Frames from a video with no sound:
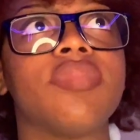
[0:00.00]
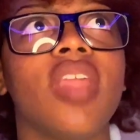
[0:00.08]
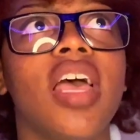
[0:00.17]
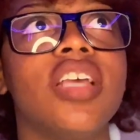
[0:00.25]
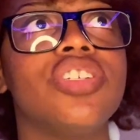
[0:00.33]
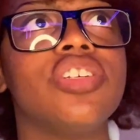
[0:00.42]

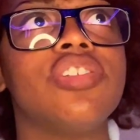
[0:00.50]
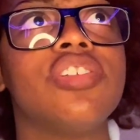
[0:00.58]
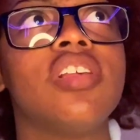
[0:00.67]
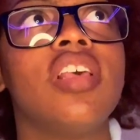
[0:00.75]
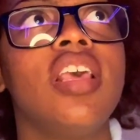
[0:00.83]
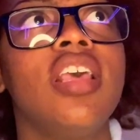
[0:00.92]
I just
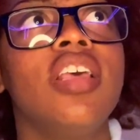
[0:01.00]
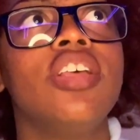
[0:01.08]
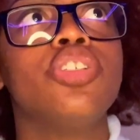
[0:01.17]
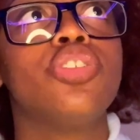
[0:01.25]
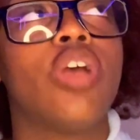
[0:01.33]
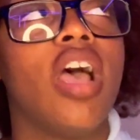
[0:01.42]

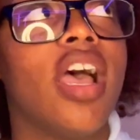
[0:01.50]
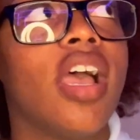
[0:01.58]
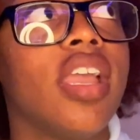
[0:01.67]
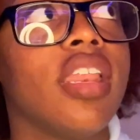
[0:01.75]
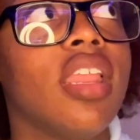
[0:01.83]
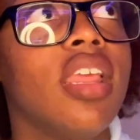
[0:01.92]

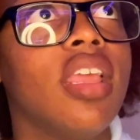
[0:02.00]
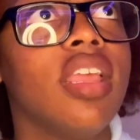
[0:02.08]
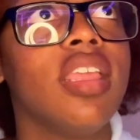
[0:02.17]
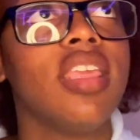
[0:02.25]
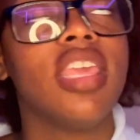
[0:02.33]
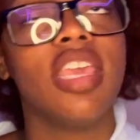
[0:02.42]
tried
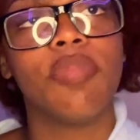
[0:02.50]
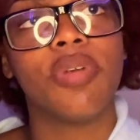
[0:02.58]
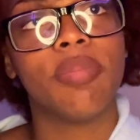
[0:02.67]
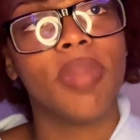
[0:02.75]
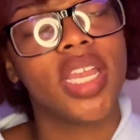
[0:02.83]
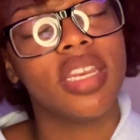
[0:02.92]
keep
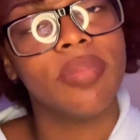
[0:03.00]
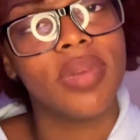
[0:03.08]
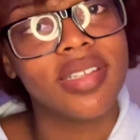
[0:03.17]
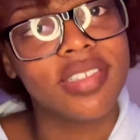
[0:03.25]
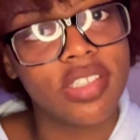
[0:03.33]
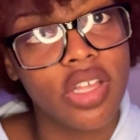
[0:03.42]
reminding
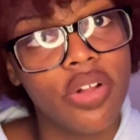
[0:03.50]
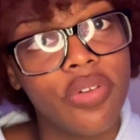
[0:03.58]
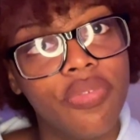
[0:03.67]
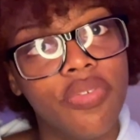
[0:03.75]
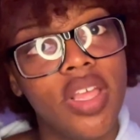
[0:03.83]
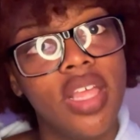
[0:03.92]
myself
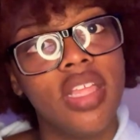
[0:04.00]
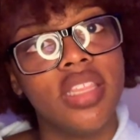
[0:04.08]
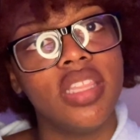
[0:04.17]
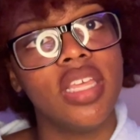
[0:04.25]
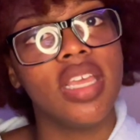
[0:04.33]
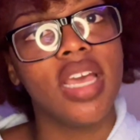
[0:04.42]

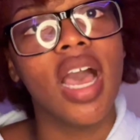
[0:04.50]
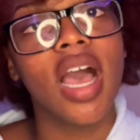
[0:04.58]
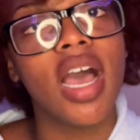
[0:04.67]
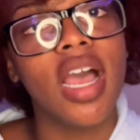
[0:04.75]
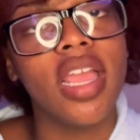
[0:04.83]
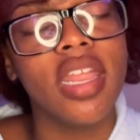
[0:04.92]
that
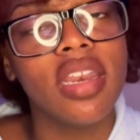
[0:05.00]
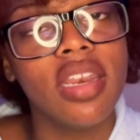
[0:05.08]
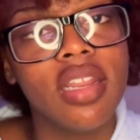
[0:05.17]
God